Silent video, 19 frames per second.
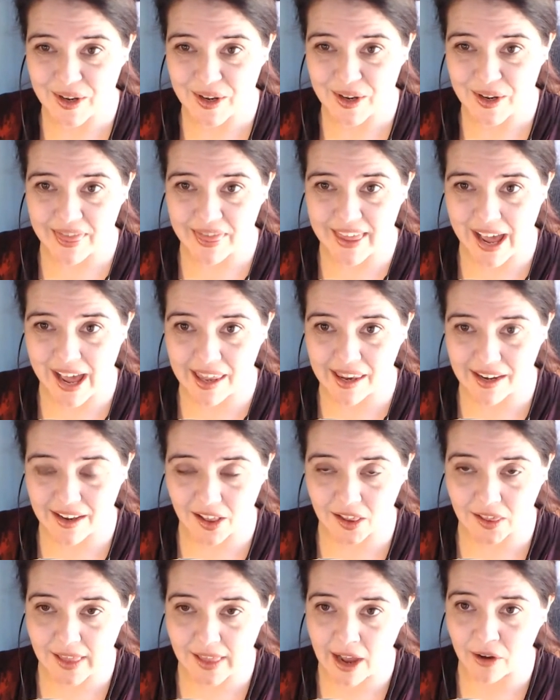that
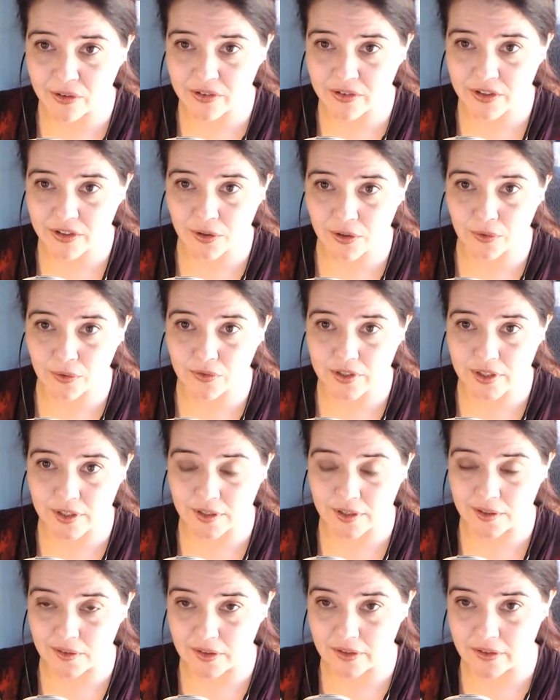allows you
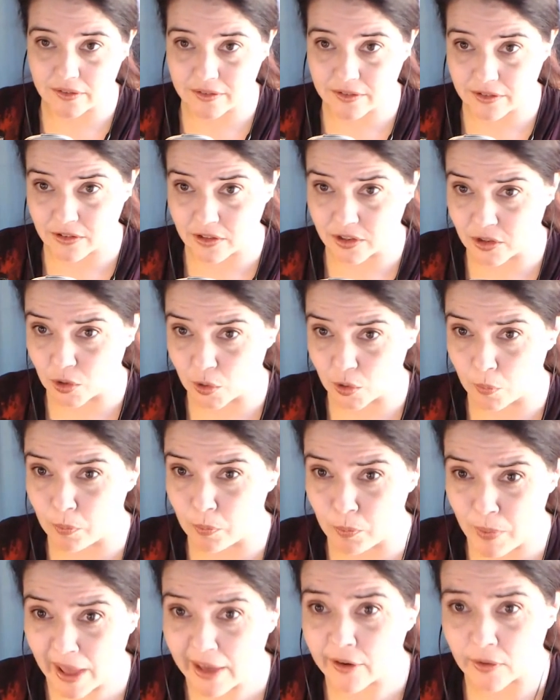to to do
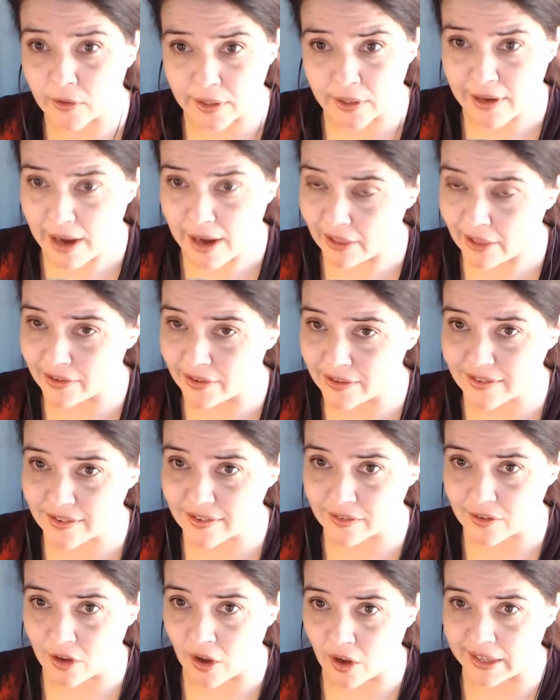better
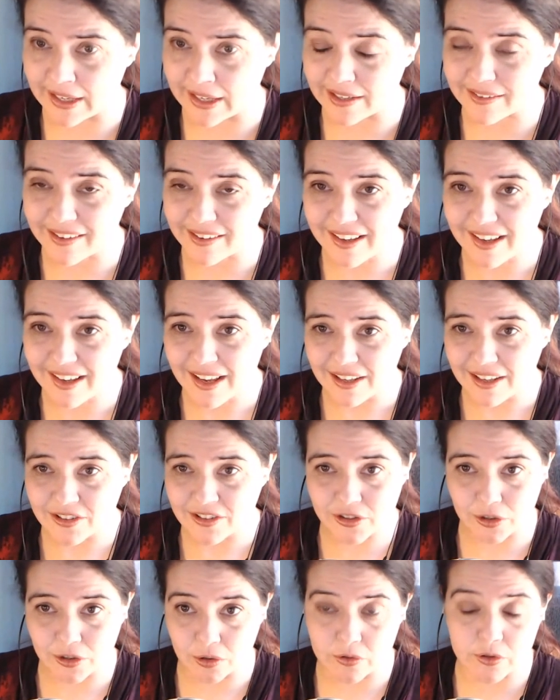analysis on it,
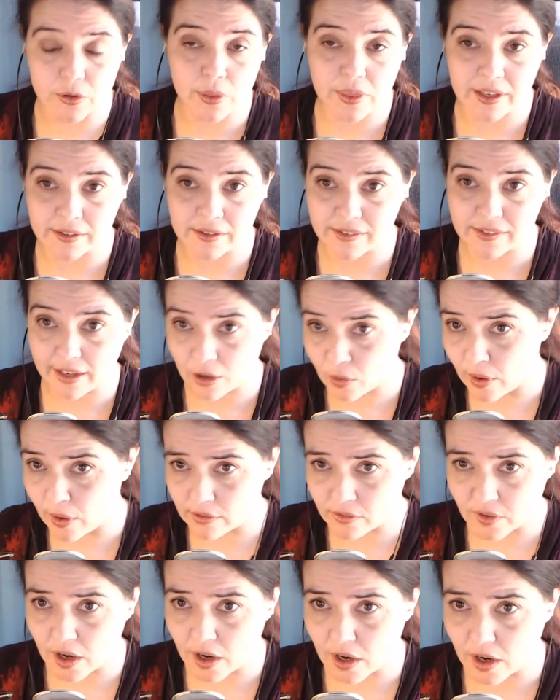to do things like
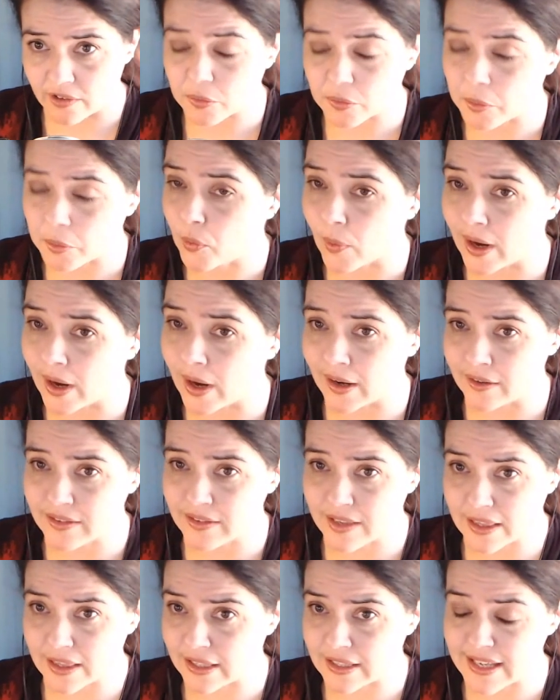correct for cosmic rays
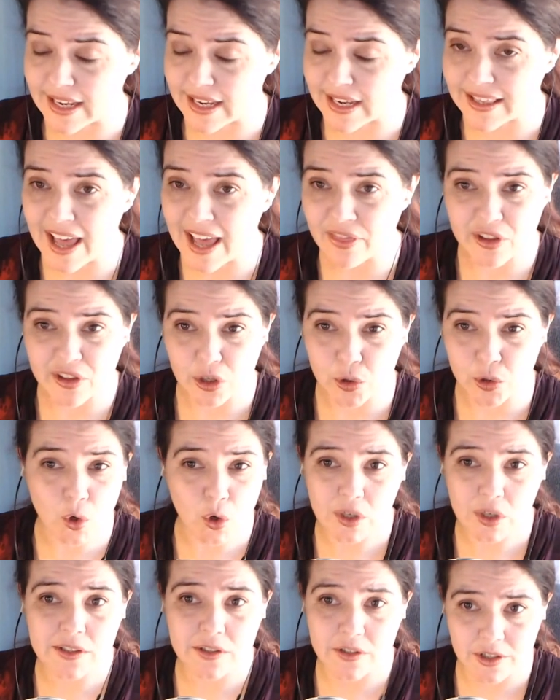and things like that, that you
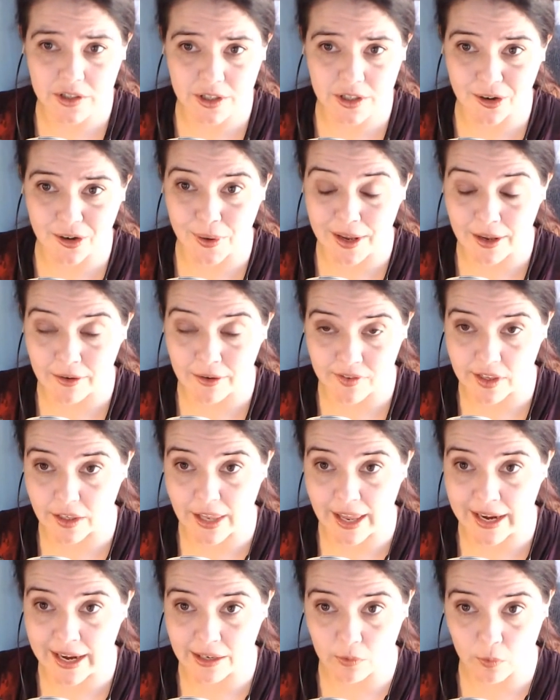couldn't do if the
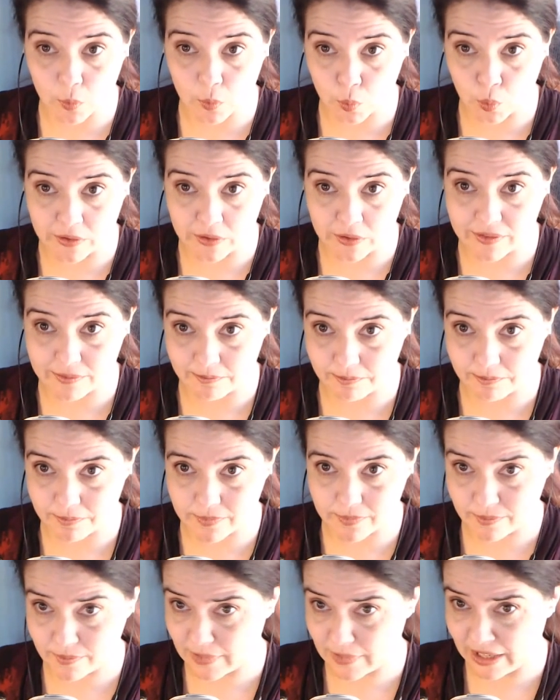light was
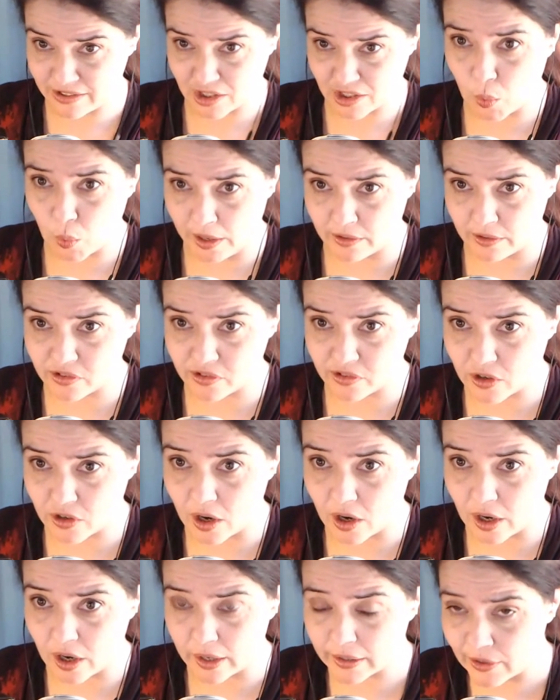a square
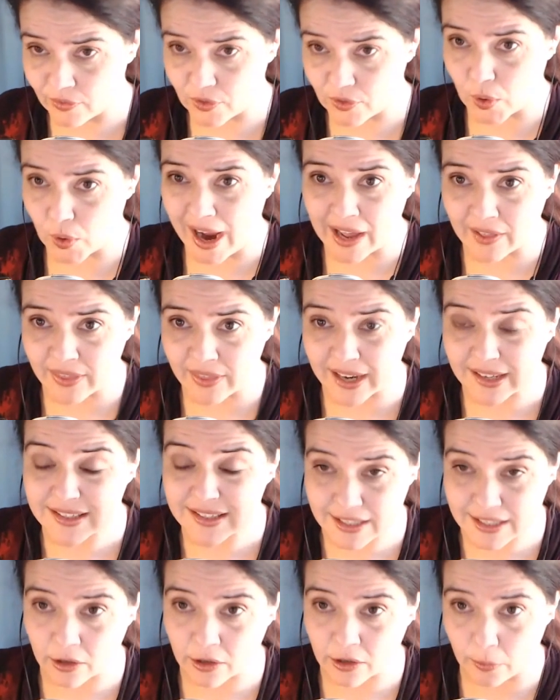star, if you had that
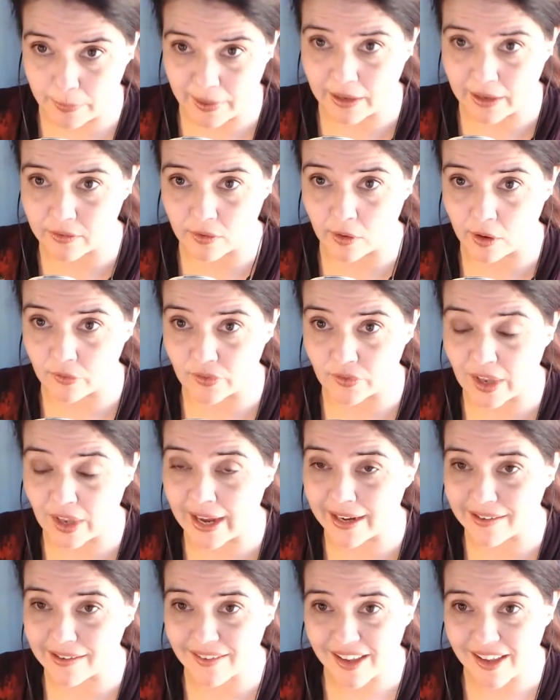single pixel of
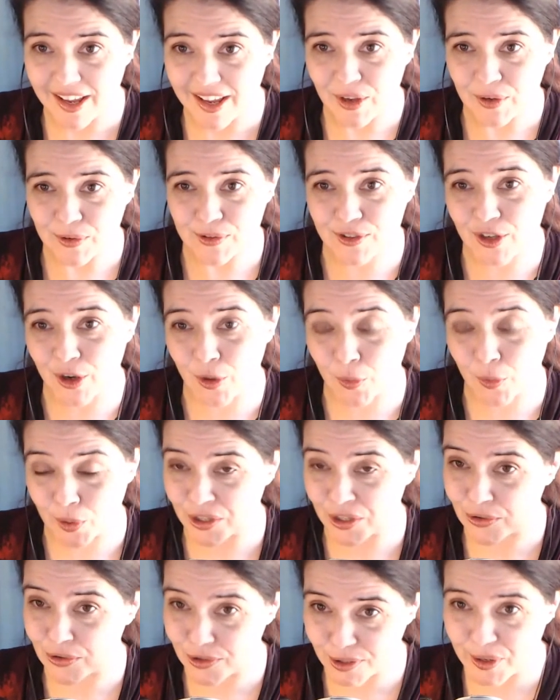light. So when
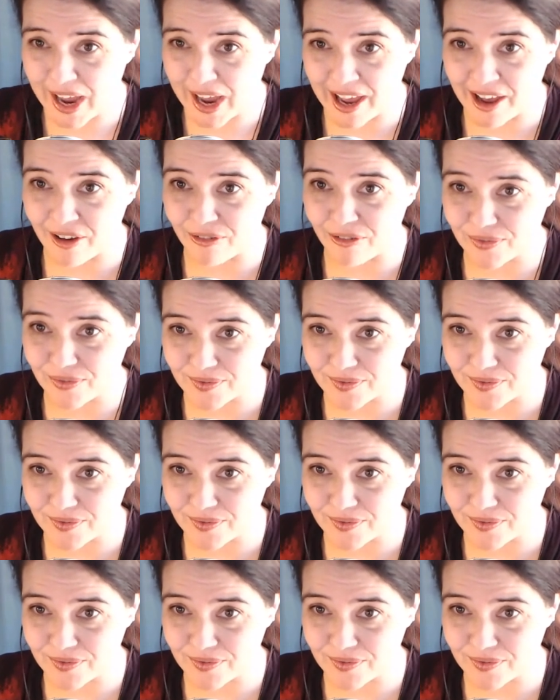you do have